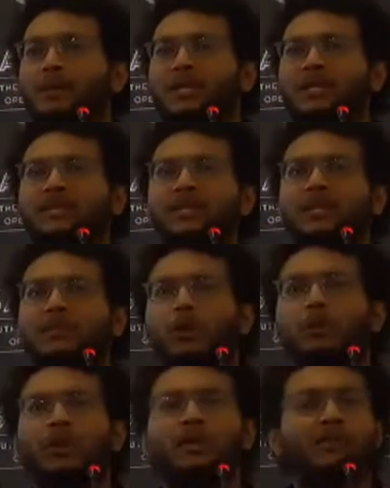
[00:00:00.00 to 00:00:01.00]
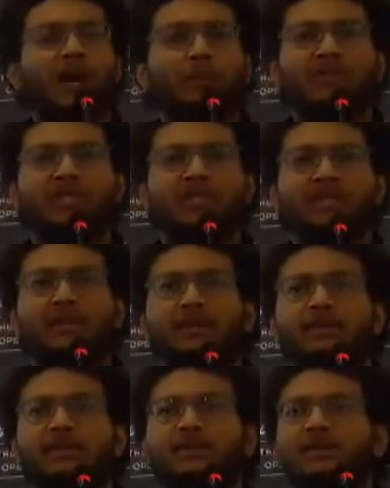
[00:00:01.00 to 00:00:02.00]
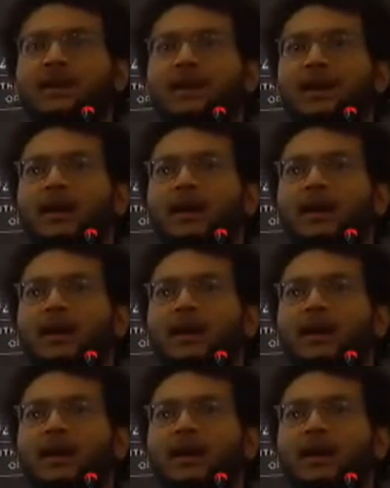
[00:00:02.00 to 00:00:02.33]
what is the deployment of IPv6